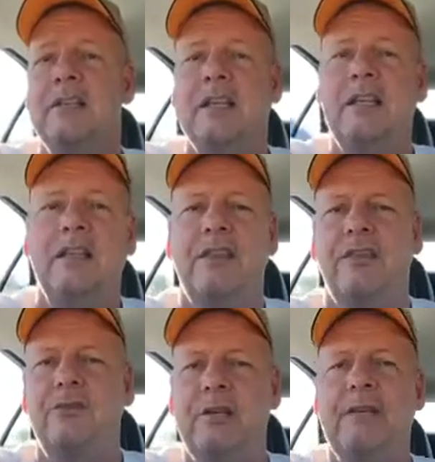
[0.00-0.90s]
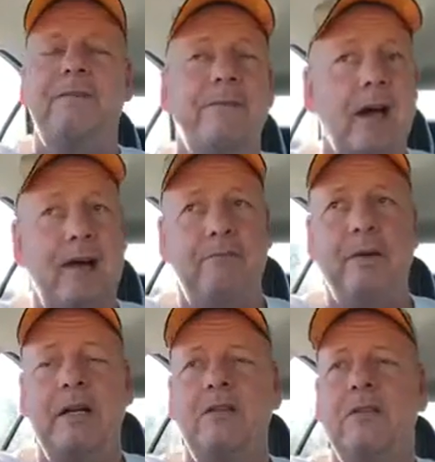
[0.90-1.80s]
I think 35
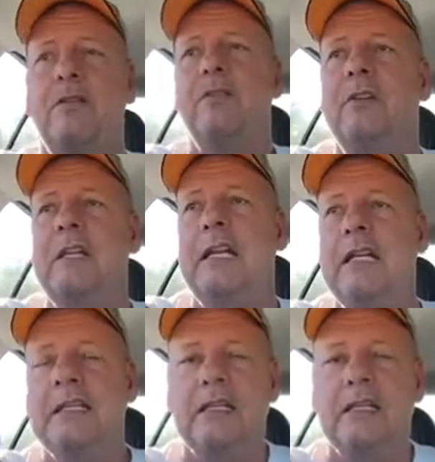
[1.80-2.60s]
pounds in 30 days,